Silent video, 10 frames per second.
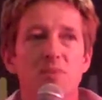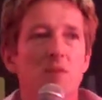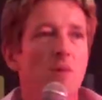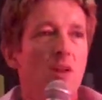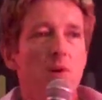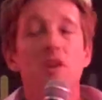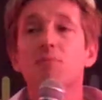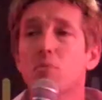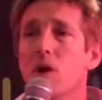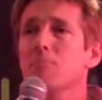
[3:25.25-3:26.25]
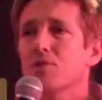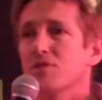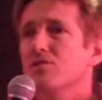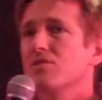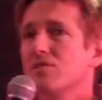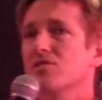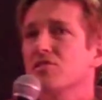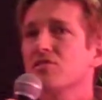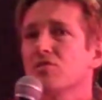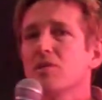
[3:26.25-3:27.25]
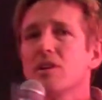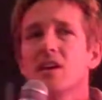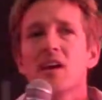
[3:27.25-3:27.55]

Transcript: but there might only be one person who's listened to it.